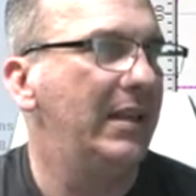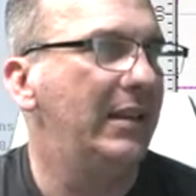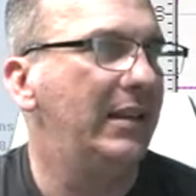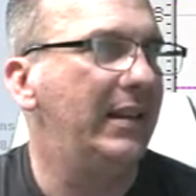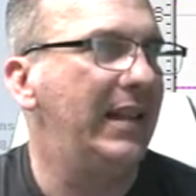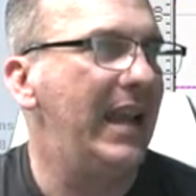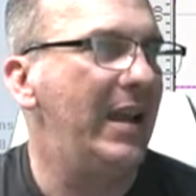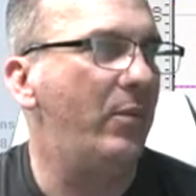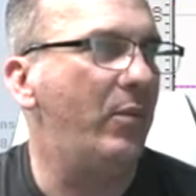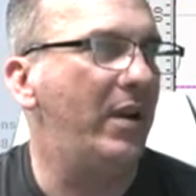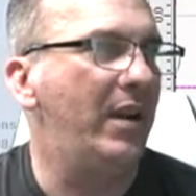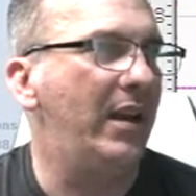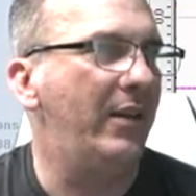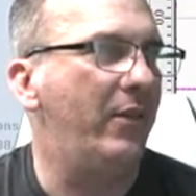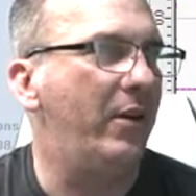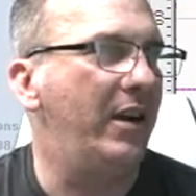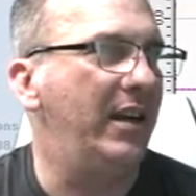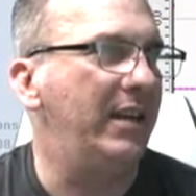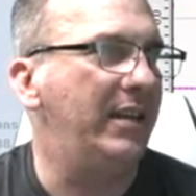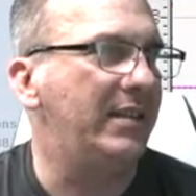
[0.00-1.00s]
That one I've
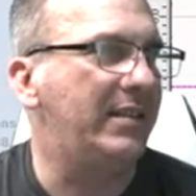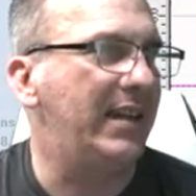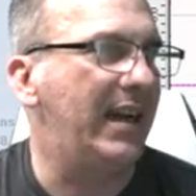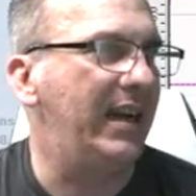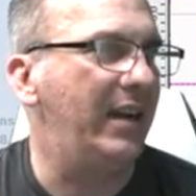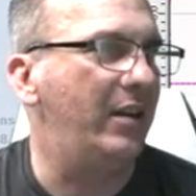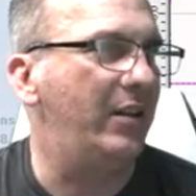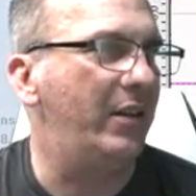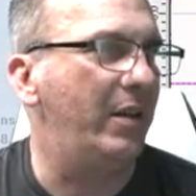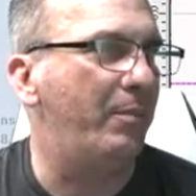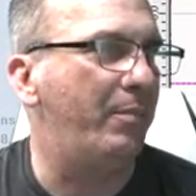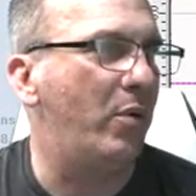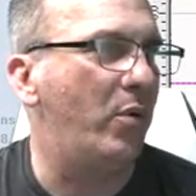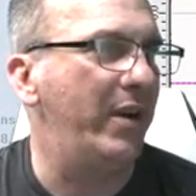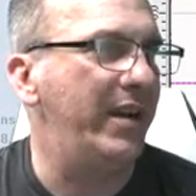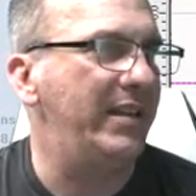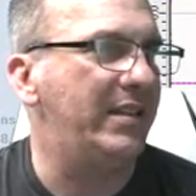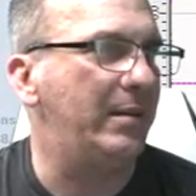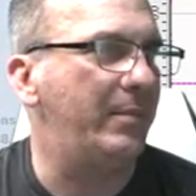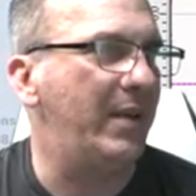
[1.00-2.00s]
already decided on the
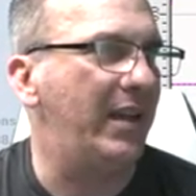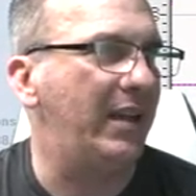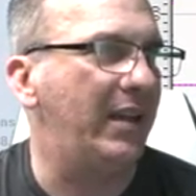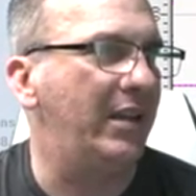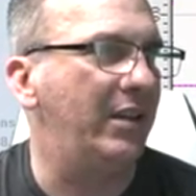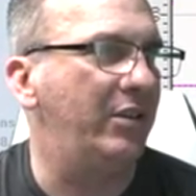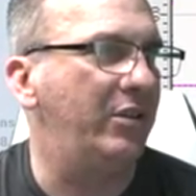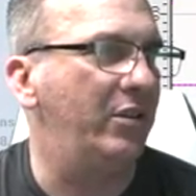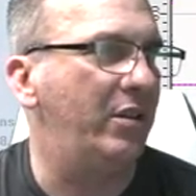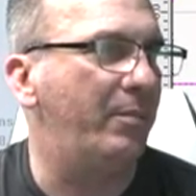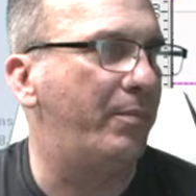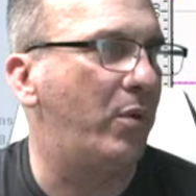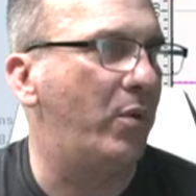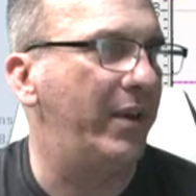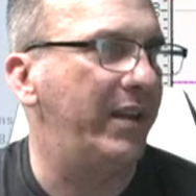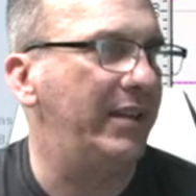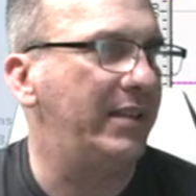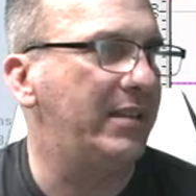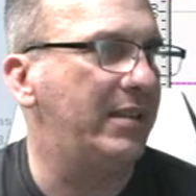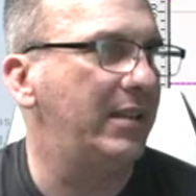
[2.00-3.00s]
points. I'm not going to do the
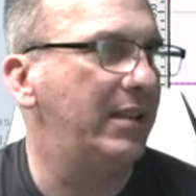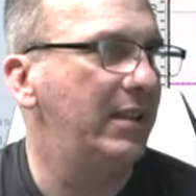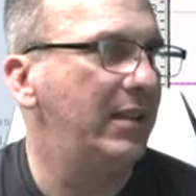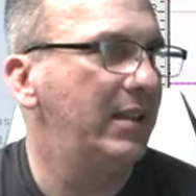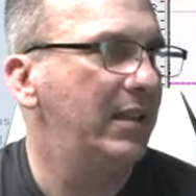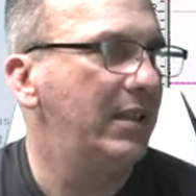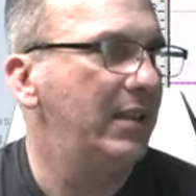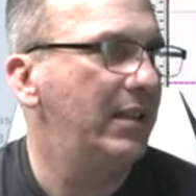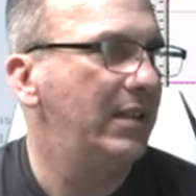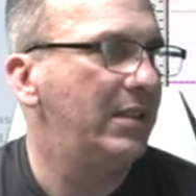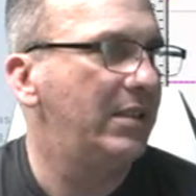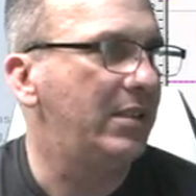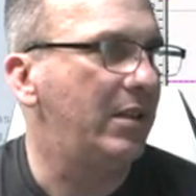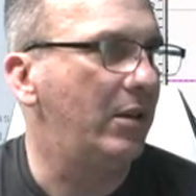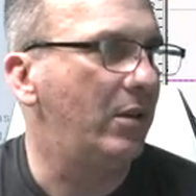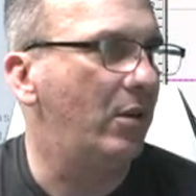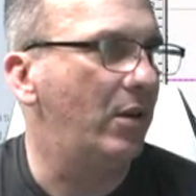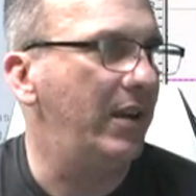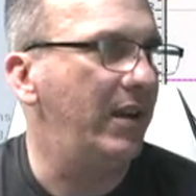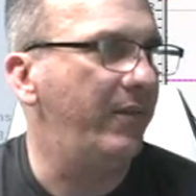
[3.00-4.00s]
points.
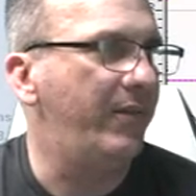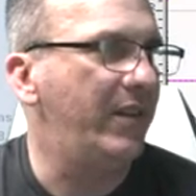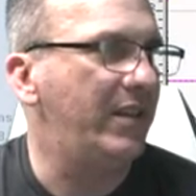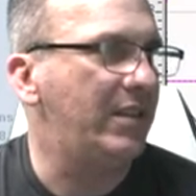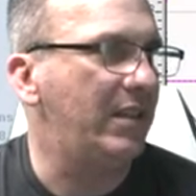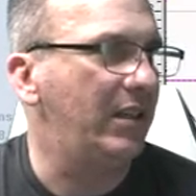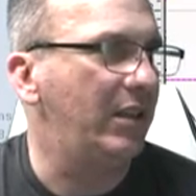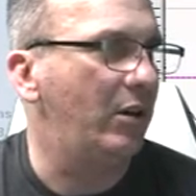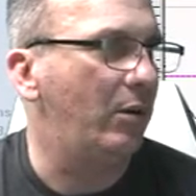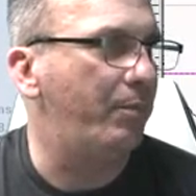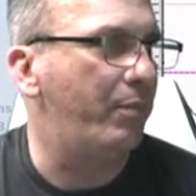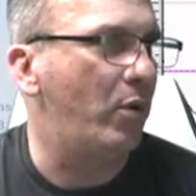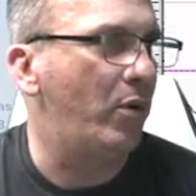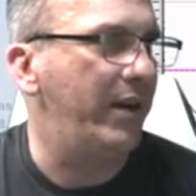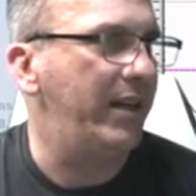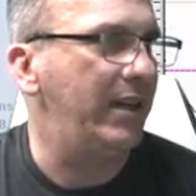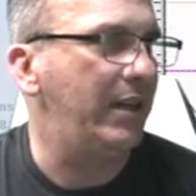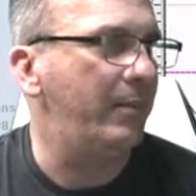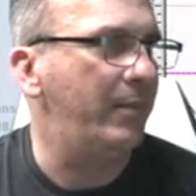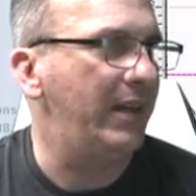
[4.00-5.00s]
So if it's a little
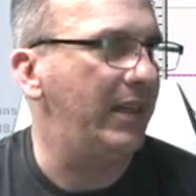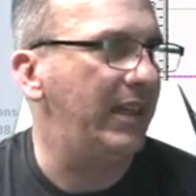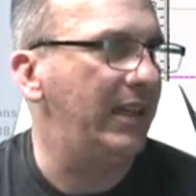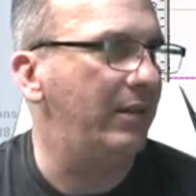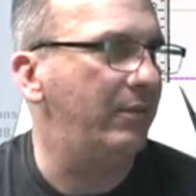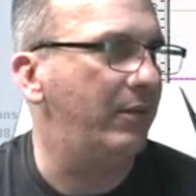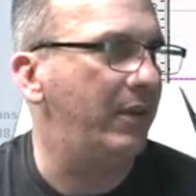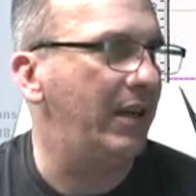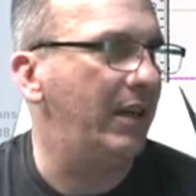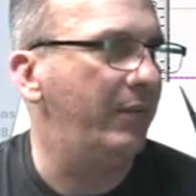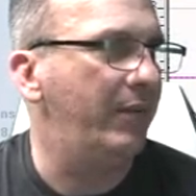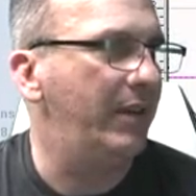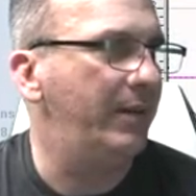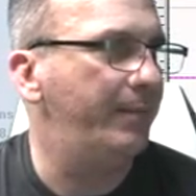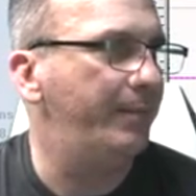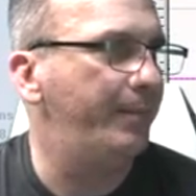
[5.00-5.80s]
point, I'm going to get rid of it.